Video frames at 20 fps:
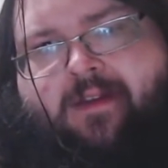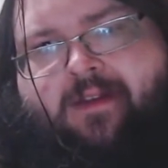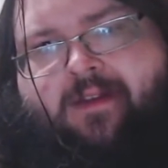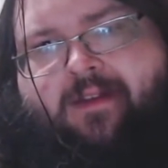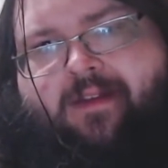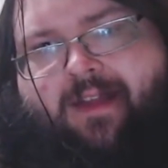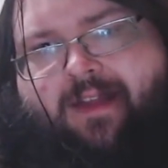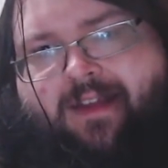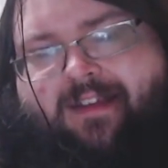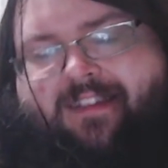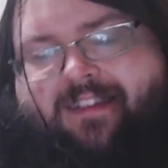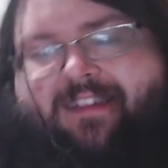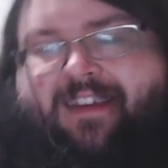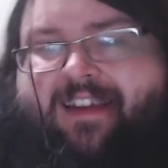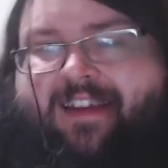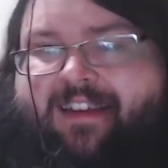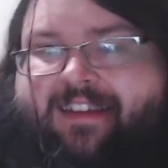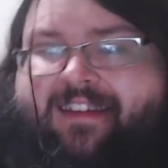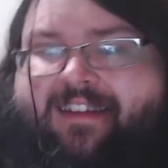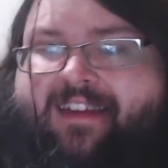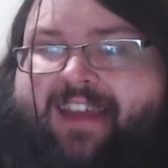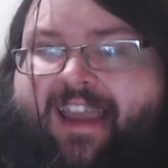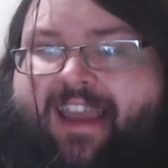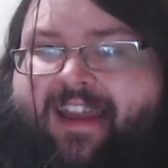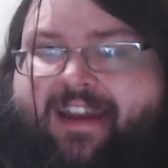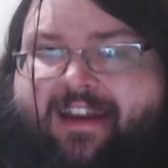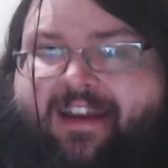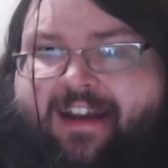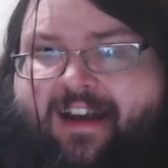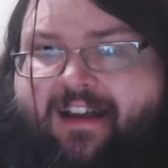like
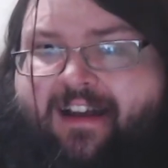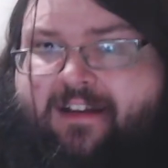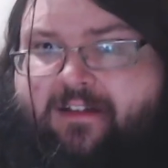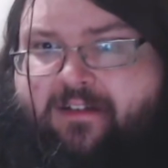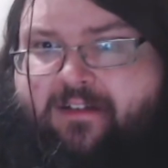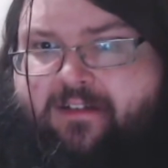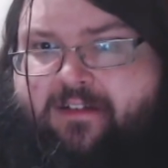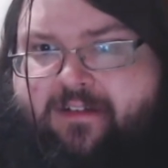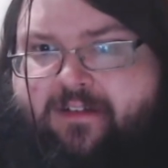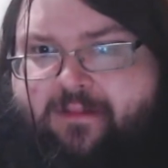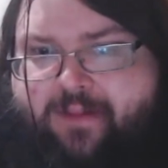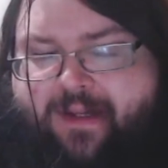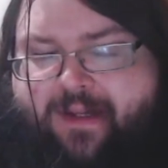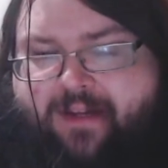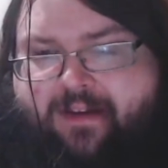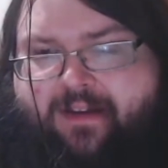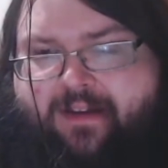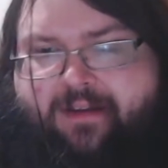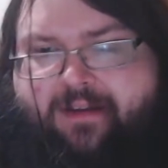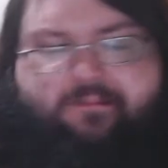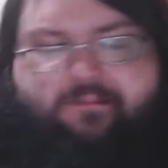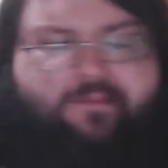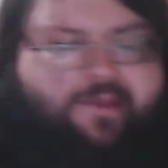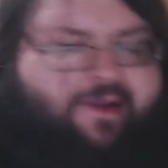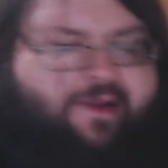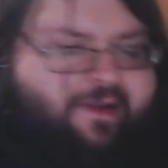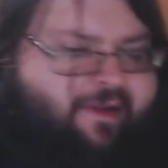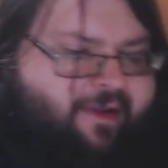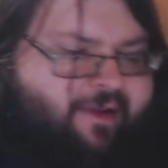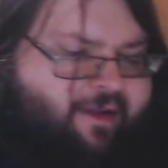$60, $80 depending.
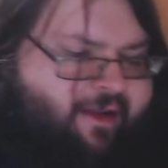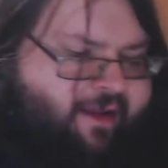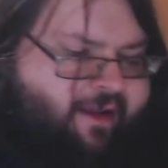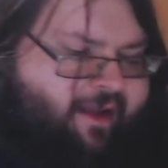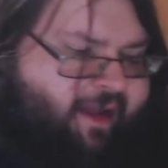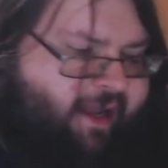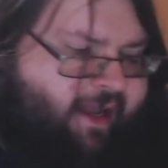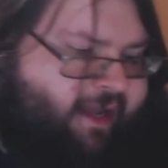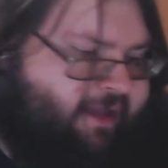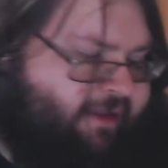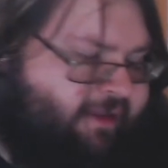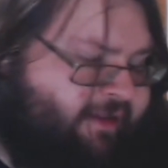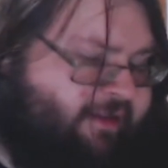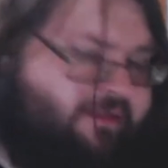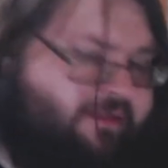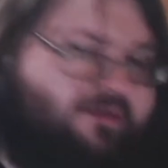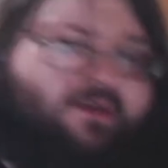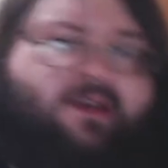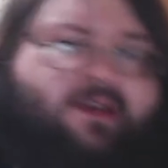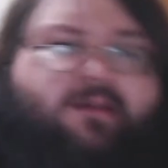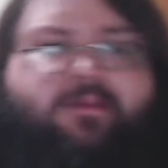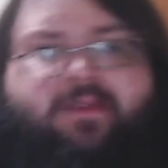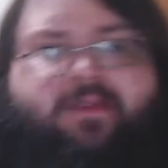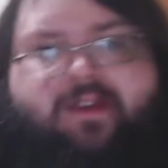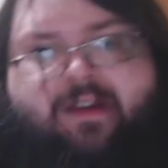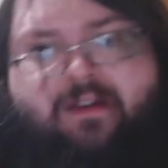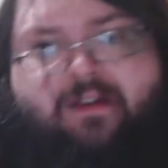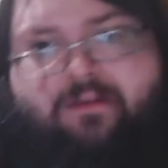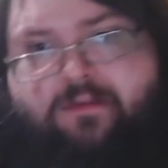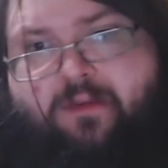And this one comes
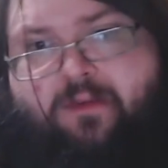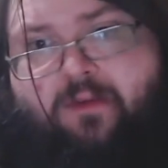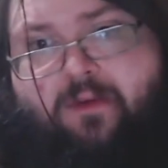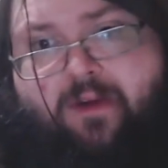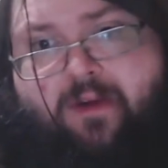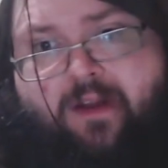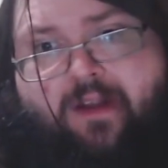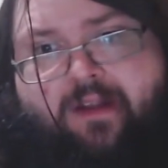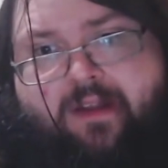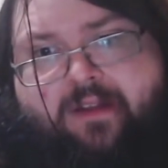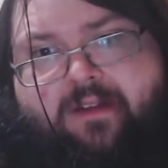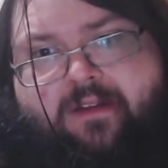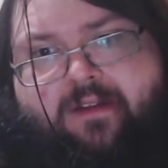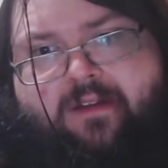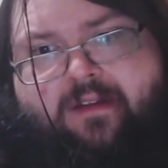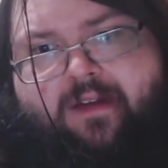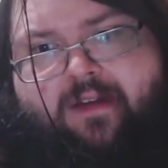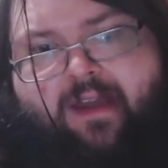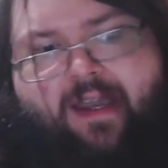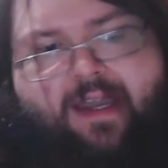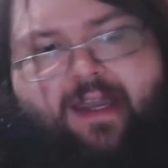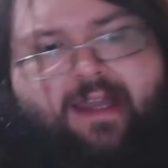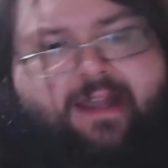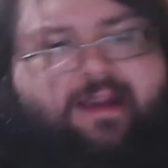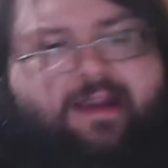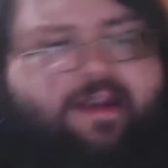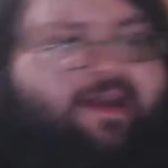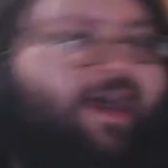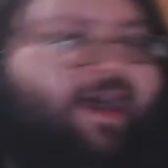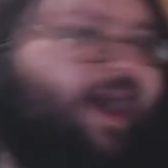in at $40.
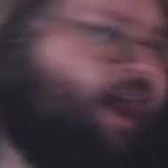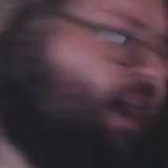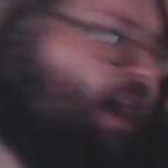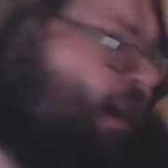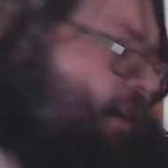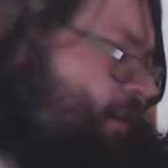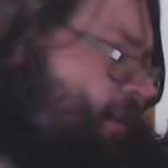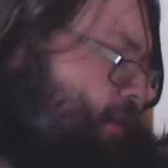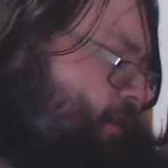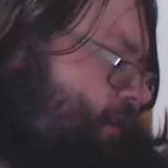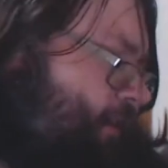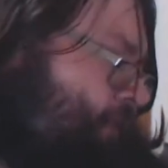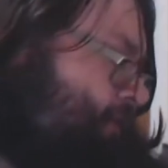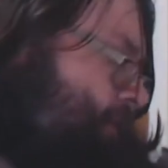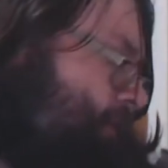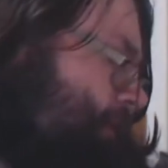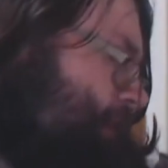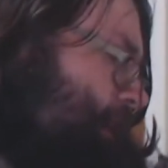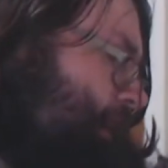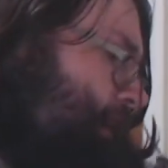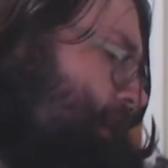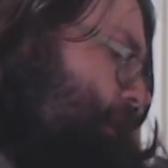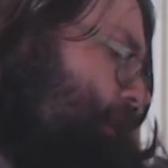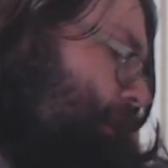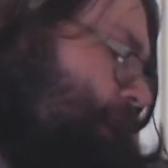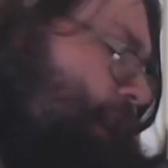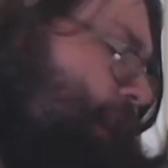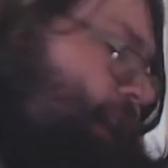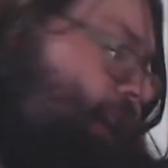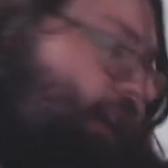And I honestly feel like,
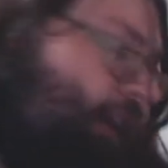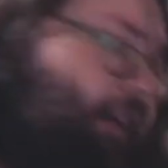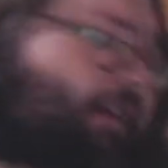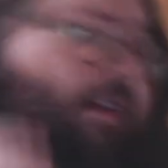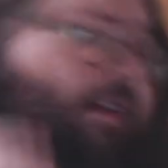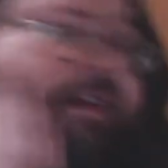looking at it,